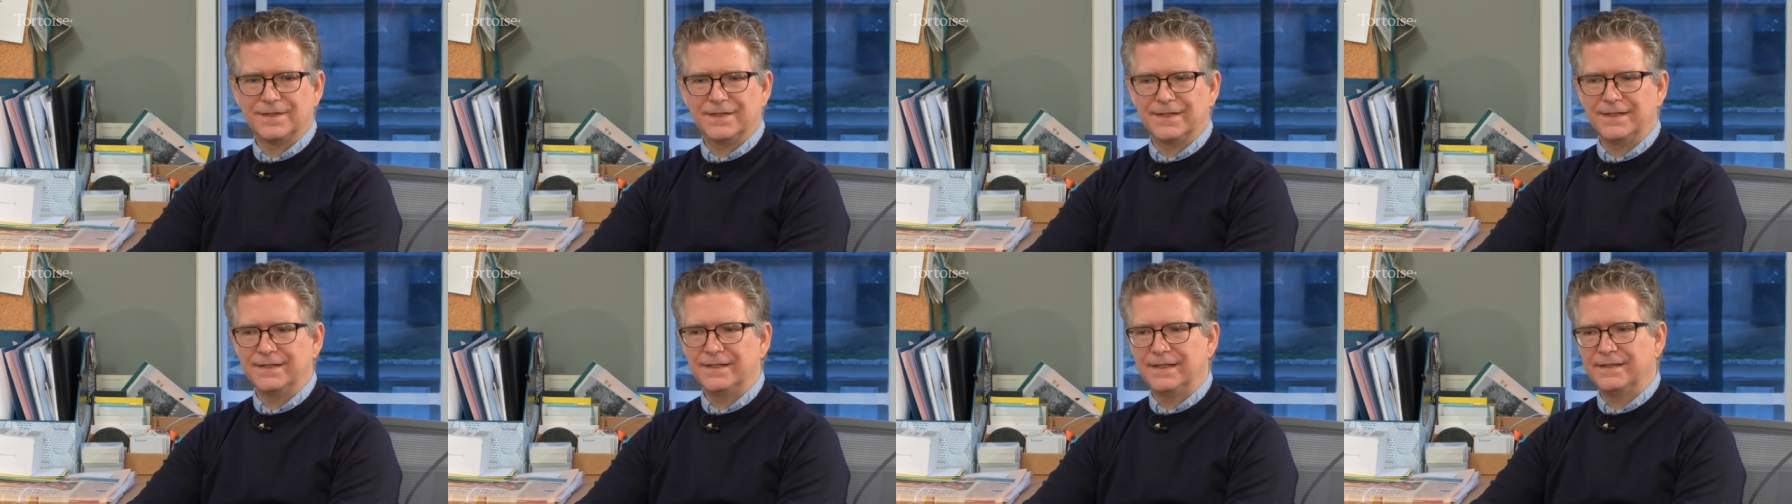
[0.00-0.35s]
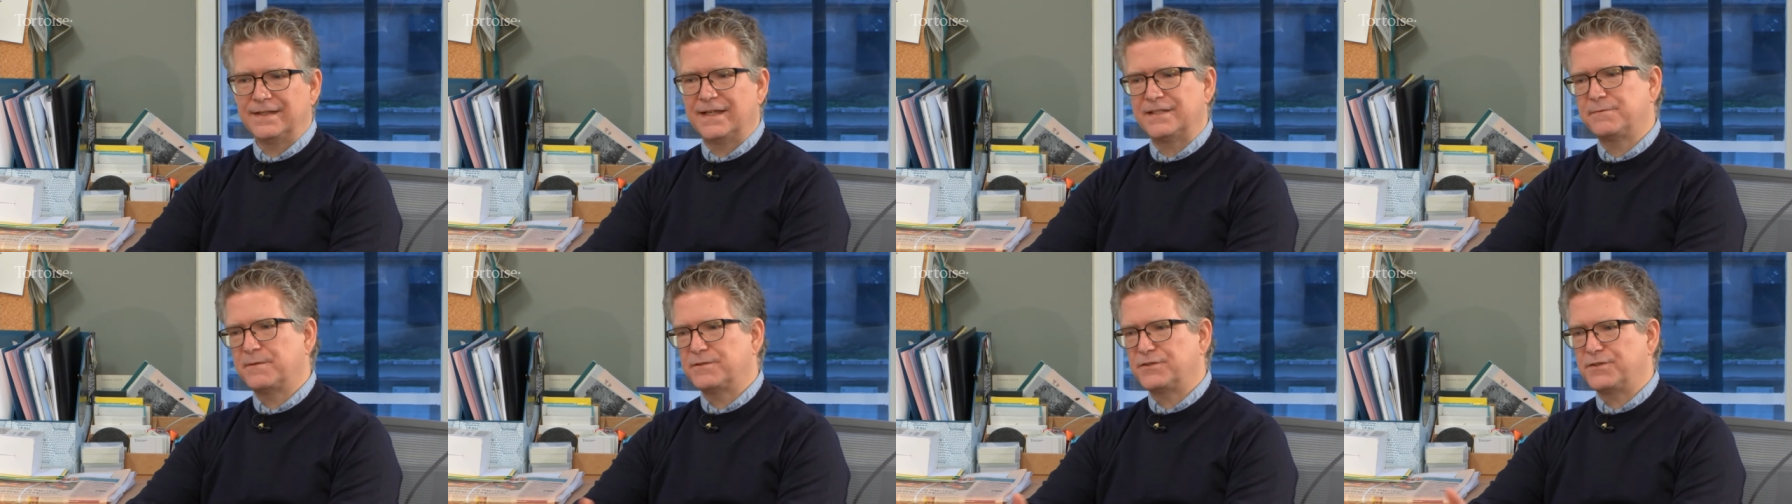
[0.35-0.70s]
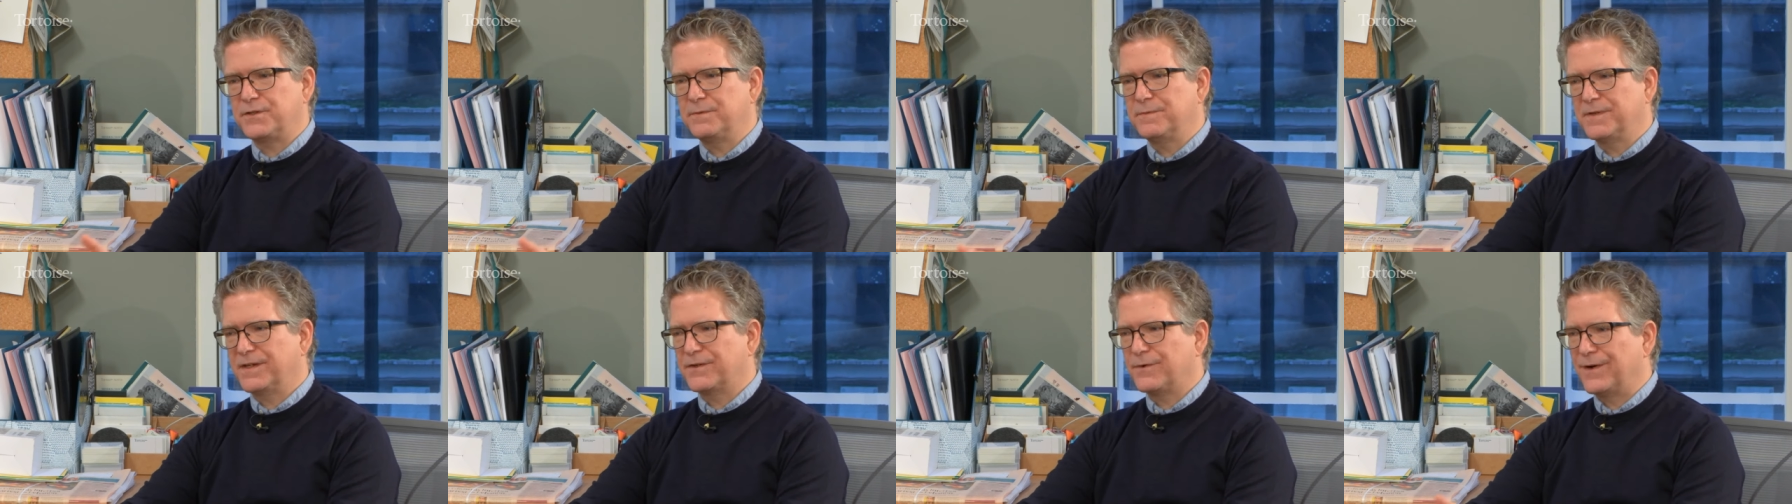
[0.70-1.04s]
Right, and that special
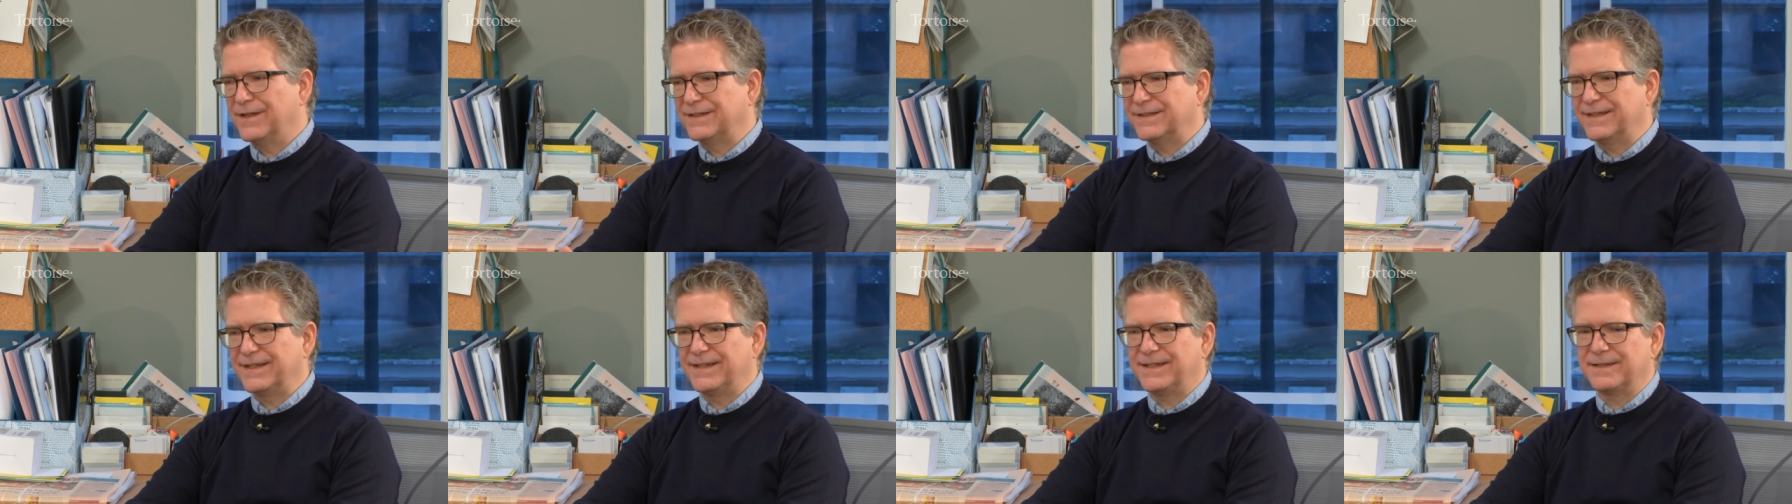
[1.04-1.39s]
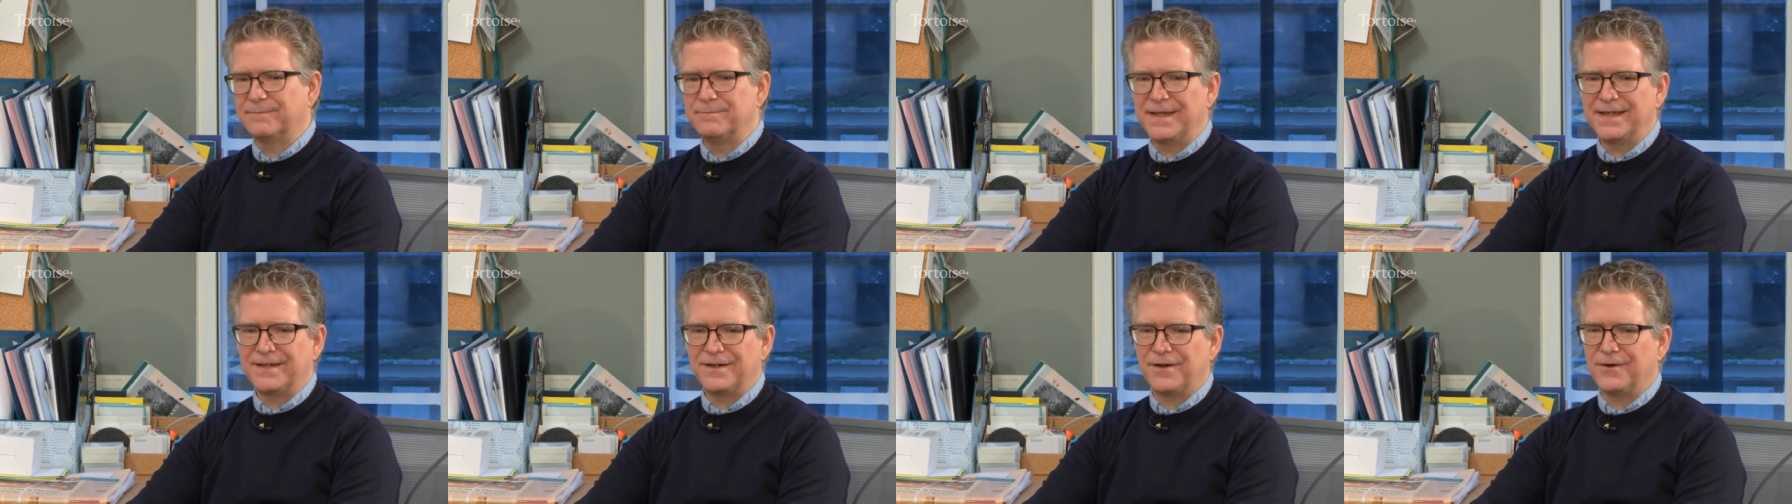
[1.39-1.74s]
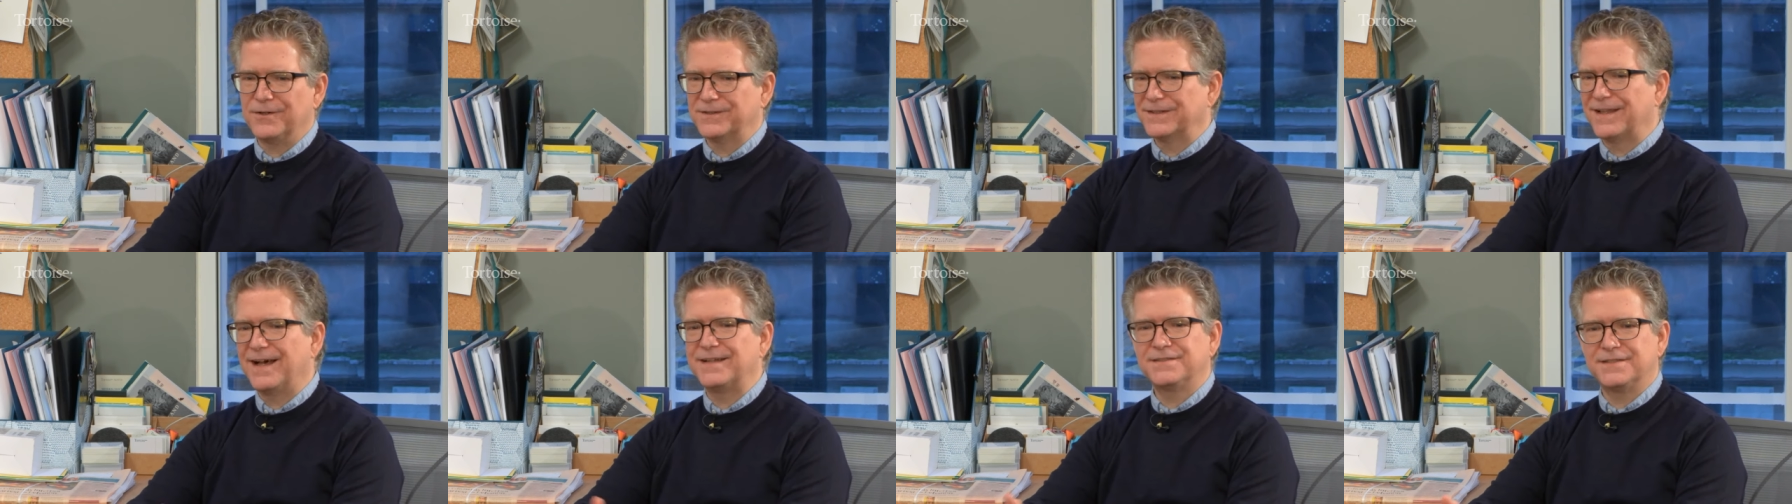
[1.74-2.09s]
human quality can be
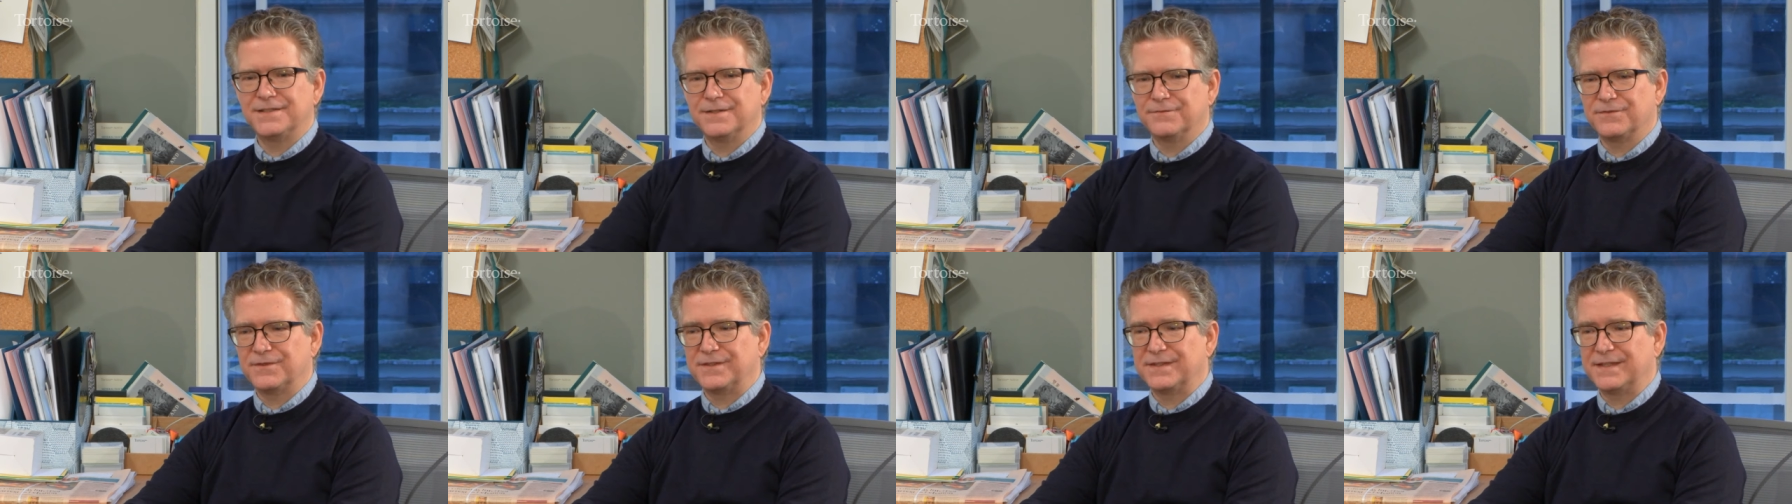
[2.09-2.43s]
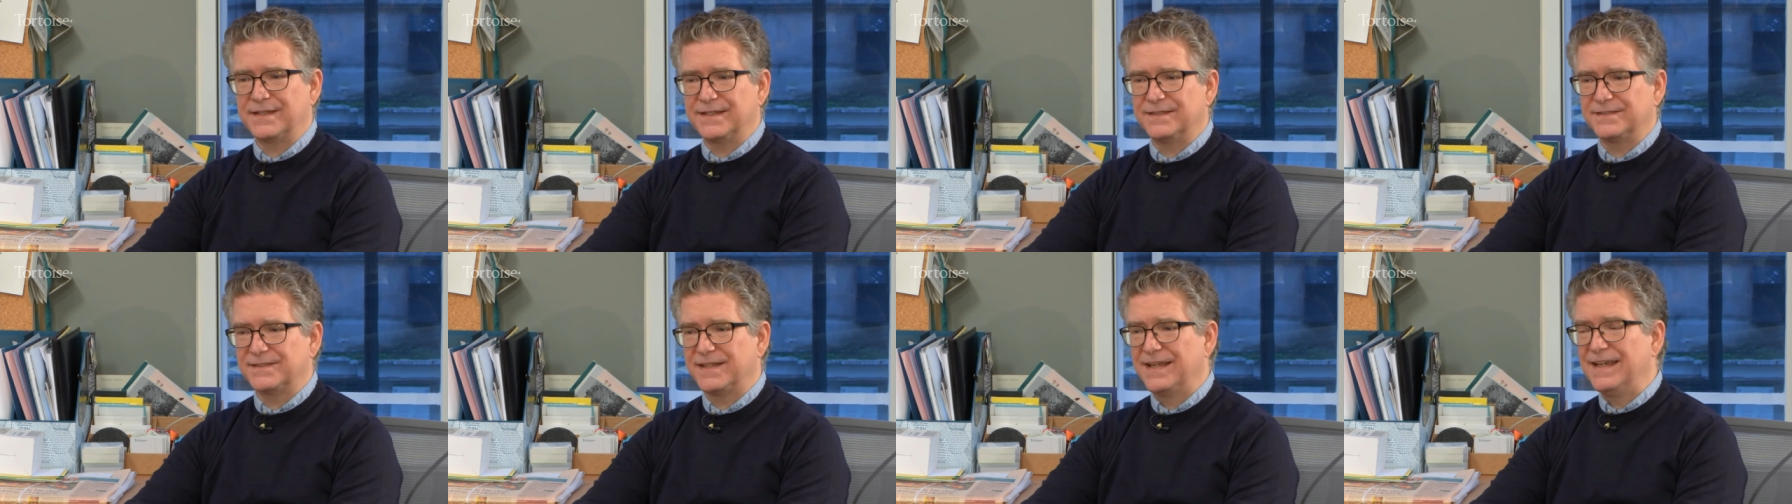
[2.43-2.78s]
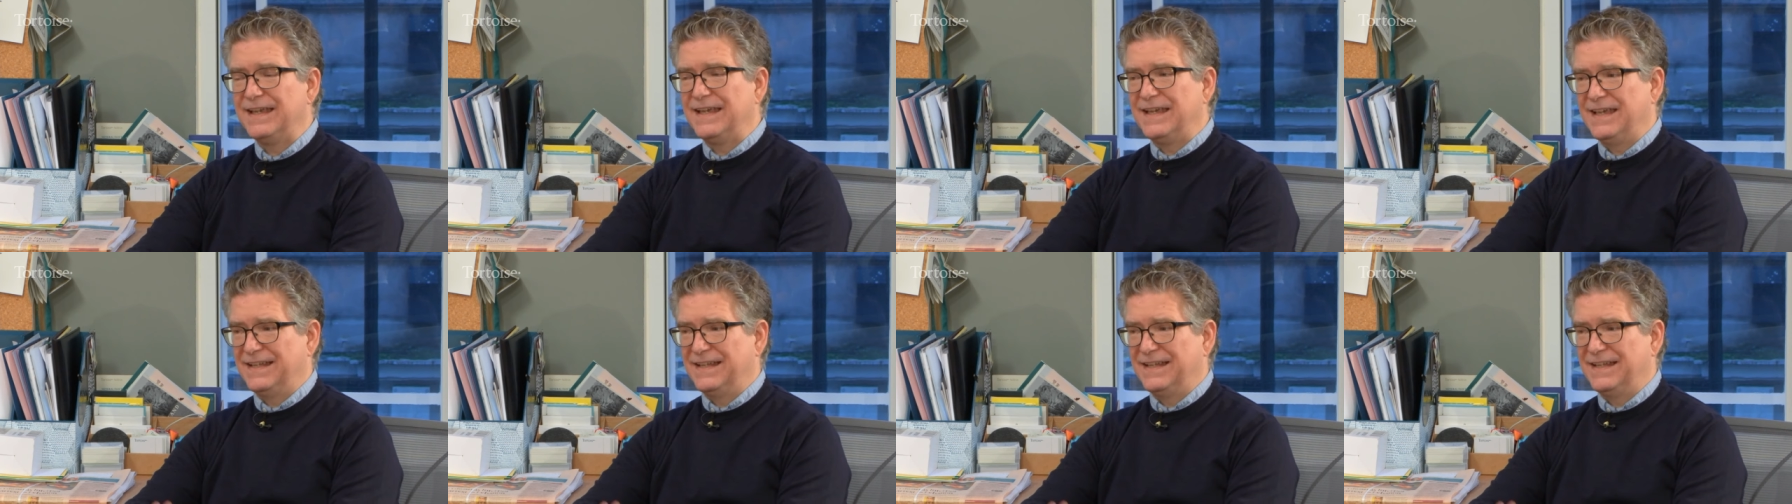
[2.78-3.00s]
called lots of different things.